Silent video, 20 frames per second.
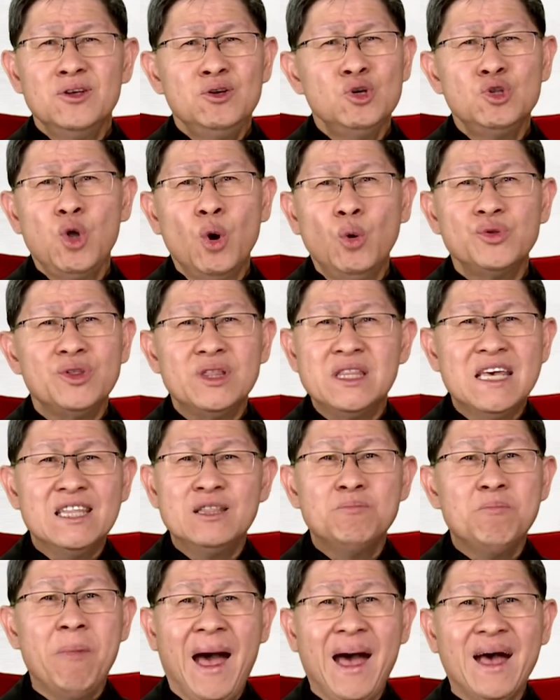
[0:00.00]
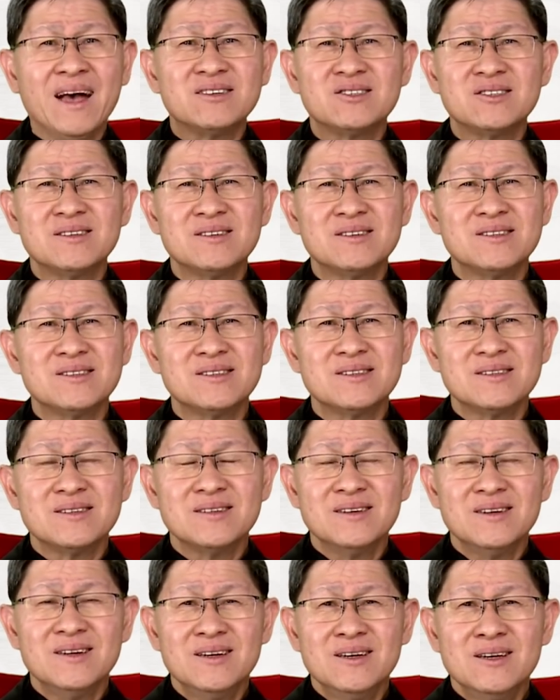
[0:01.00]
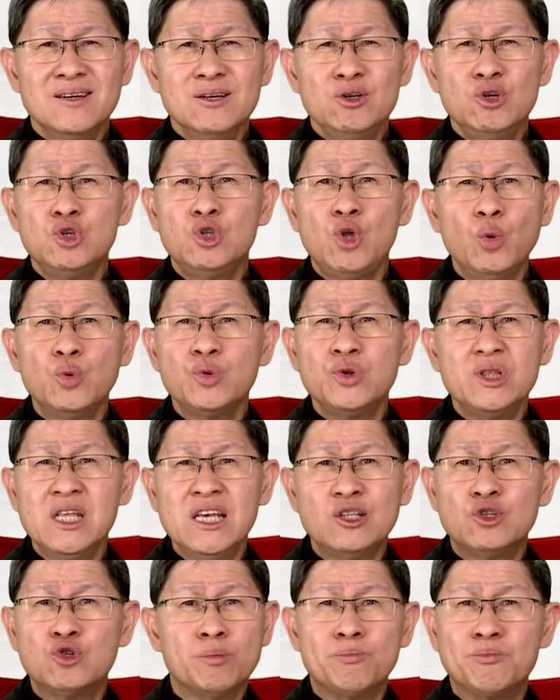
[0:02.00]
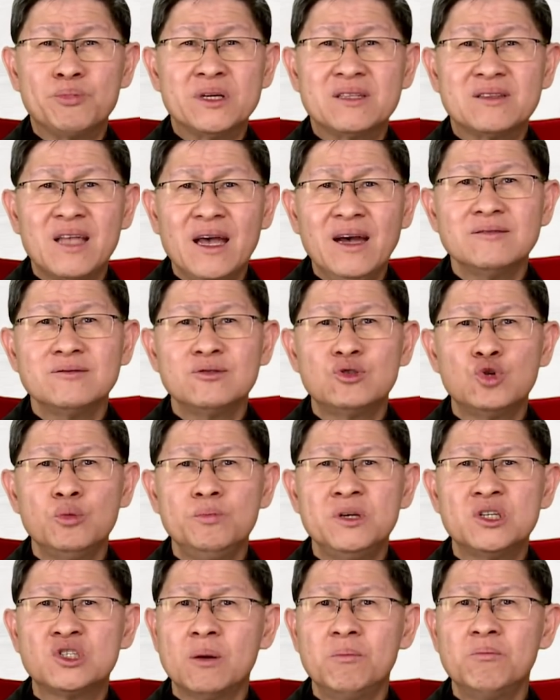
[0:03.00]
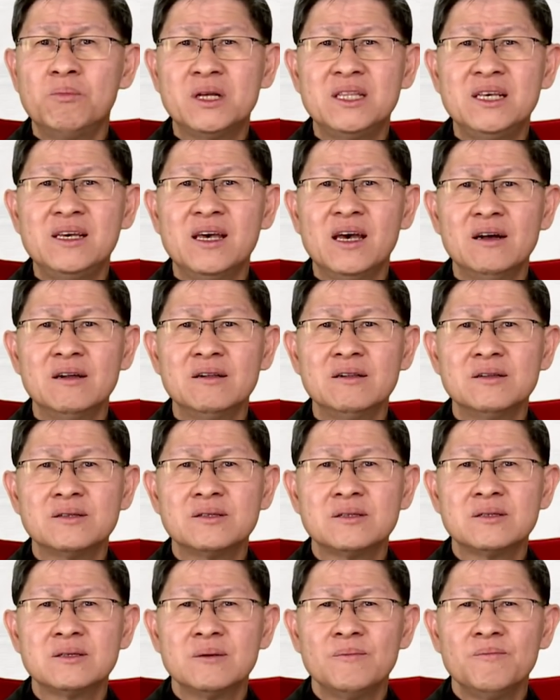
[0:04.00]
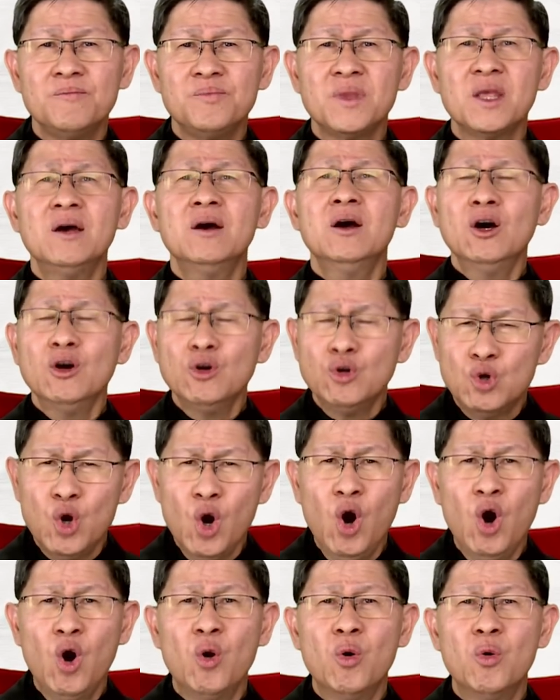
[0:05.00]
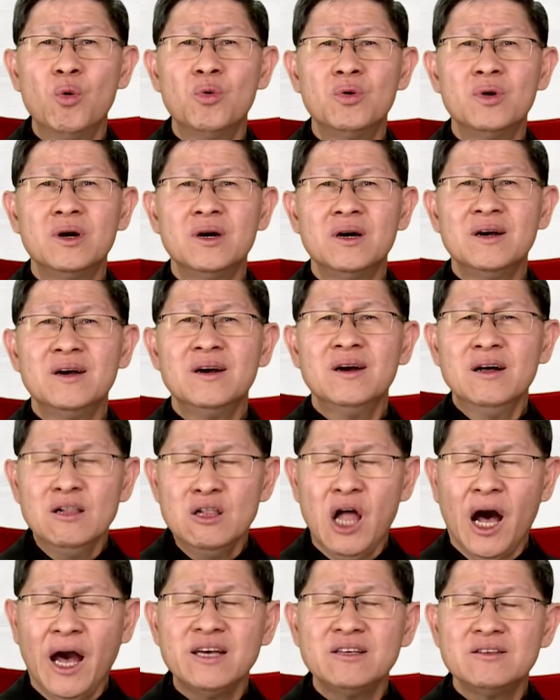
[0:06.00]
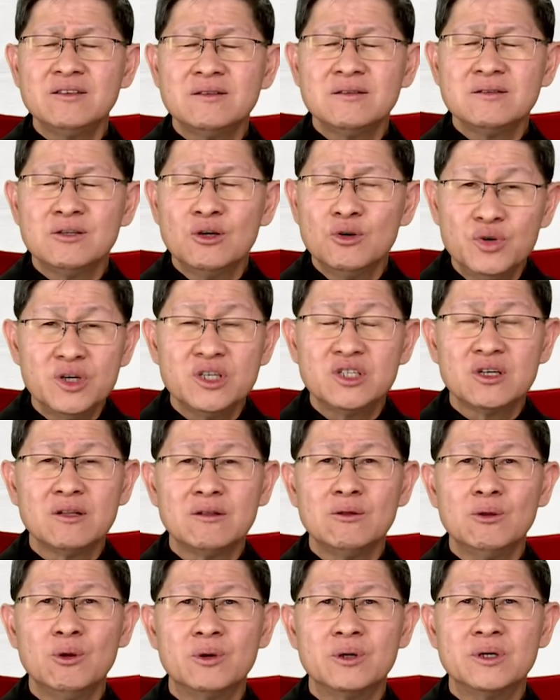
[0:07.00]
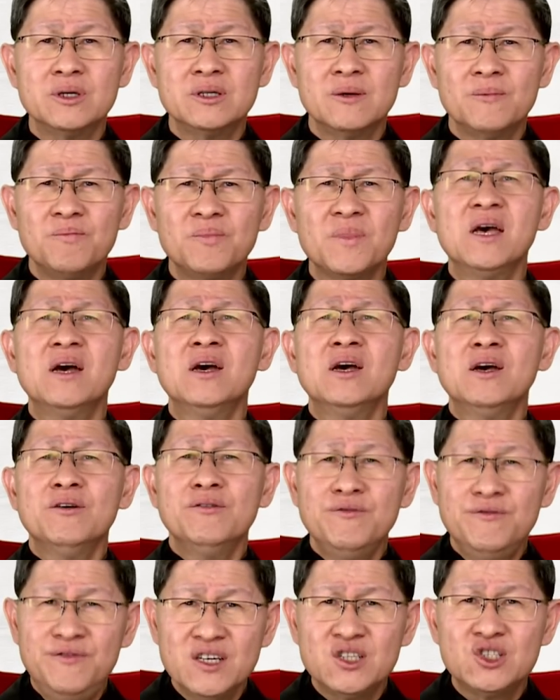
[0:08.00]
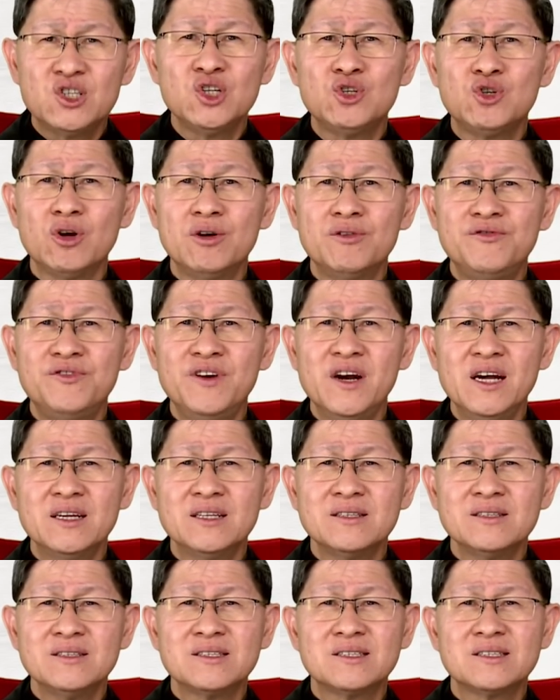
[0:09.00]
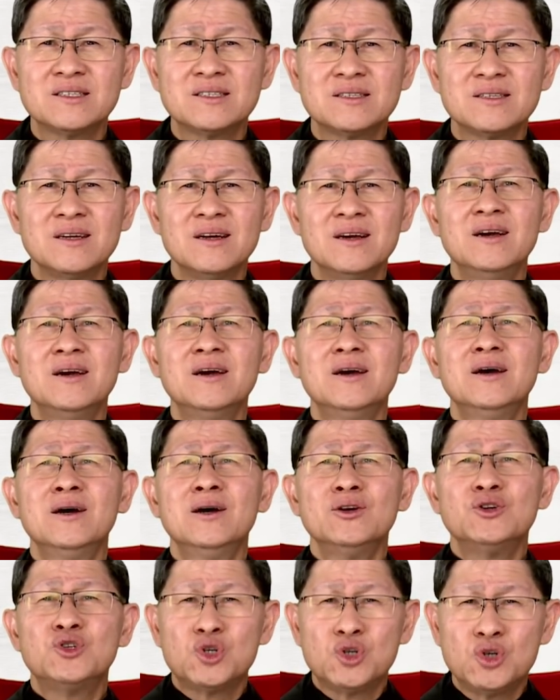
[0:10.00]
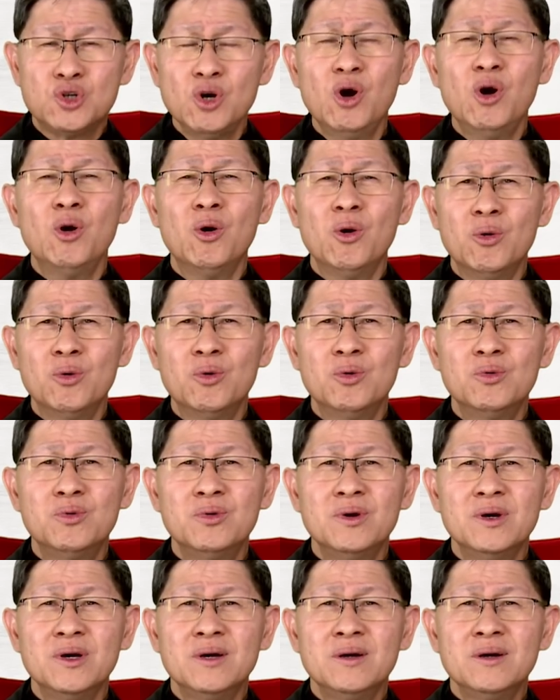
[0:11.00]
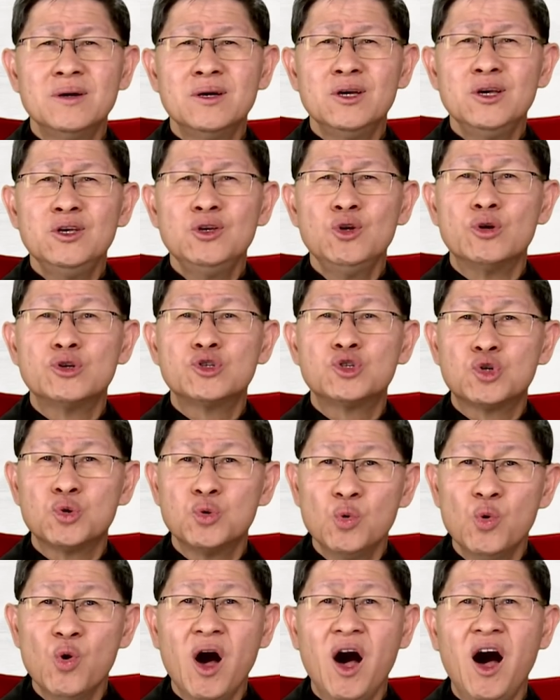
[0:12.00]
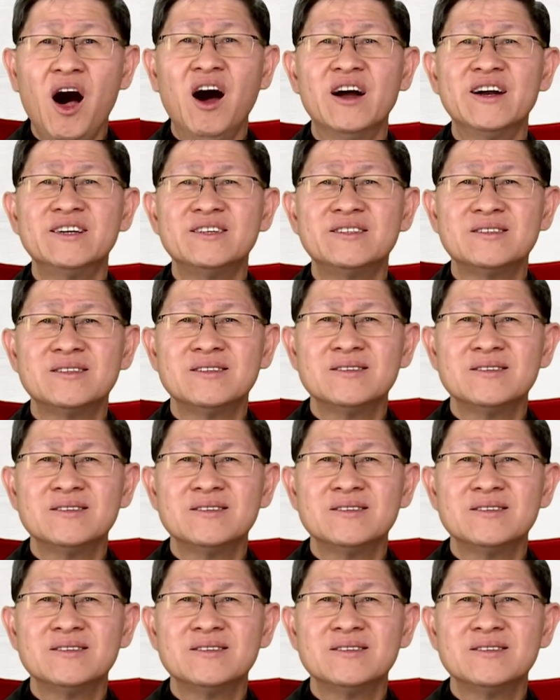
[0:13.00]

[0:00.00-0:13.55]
You don't need masks. You don't need to pretend to be somebody else. Go, like the risen Lord, visit your friends. Show your true heart.